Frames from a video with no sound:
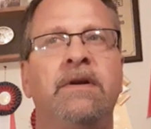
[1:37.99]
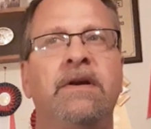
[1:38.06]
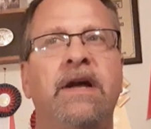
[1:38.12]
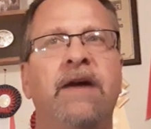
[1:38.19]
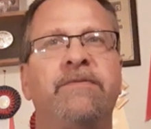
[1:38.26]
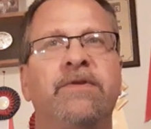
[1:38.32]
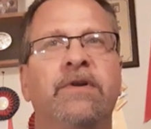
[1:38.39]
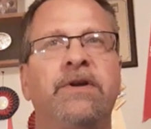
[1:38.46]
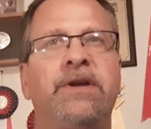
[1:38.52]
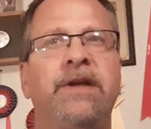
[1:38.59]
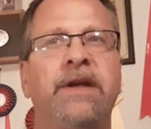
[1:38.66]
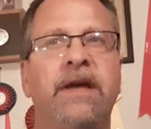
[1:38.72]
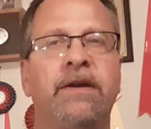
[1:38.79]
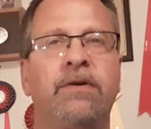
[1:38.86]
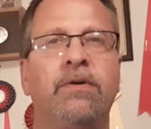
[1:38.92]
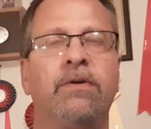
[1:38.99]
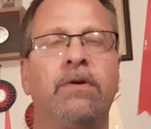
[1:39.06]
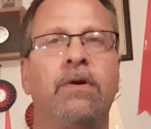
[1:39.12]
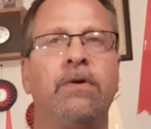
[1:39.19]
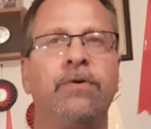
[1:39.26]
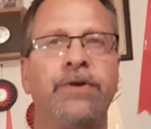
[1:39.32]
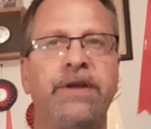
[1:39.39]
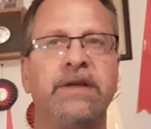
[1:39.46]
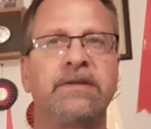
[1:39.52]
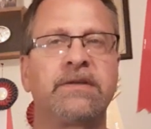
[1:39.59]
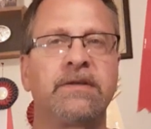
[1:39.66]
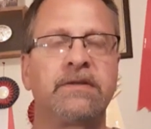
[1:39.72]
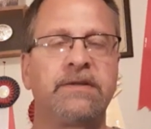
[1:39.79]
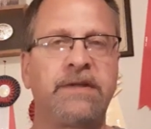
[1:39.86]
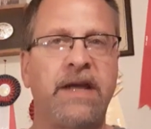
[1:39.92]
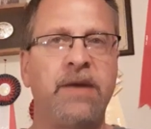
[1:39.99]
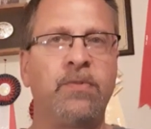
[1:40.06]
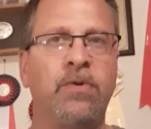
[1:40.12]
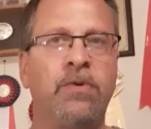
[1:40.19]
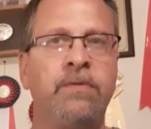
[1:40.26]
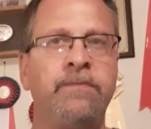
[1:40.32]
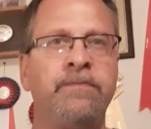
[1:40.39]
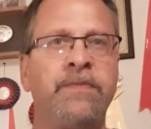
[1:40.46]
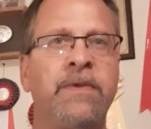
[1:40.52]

after looking at her earnings table